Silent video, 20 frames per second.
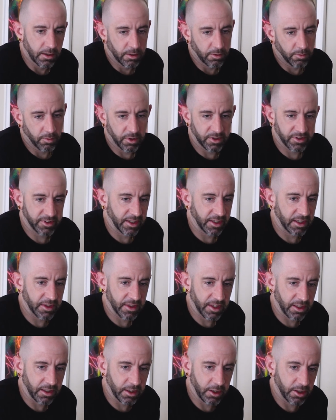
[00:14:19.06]
once
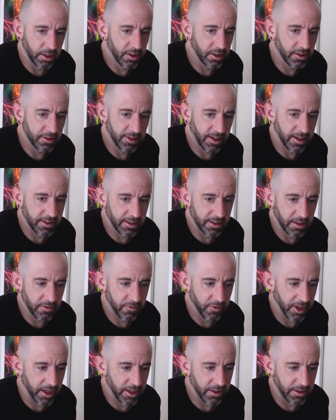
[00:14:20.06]
anything good is
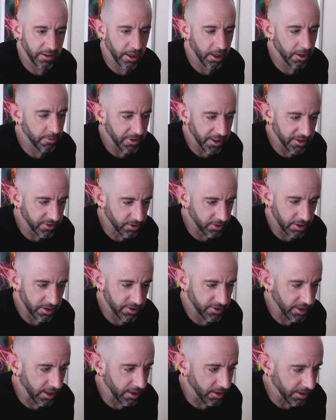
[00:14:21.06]
identified in there, basically
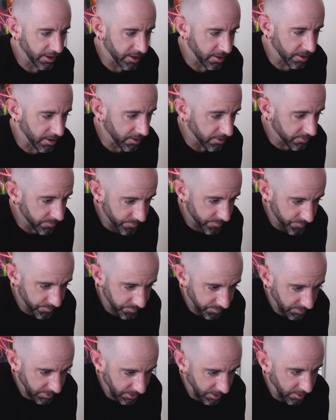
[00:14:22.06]
just kind of like a
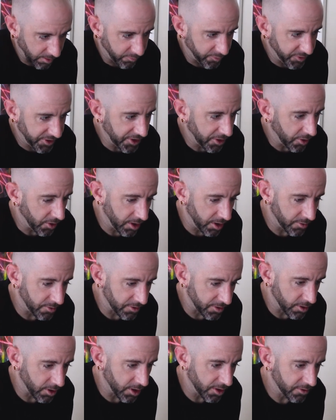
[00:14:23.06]
pheno hunt
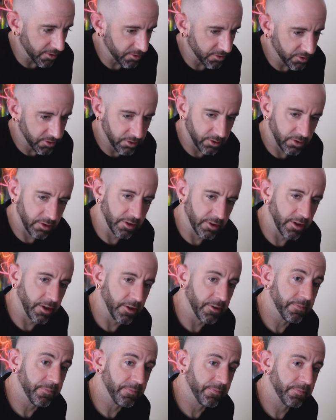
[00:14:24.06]
with clones, you
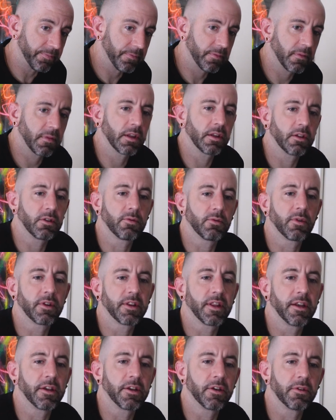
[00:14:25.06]
know, is what
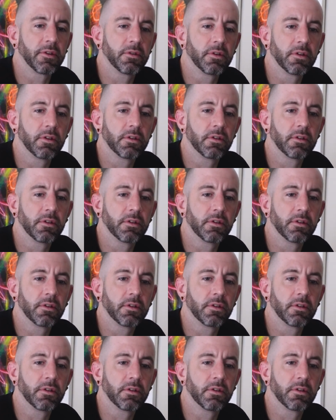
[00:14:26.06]
they do.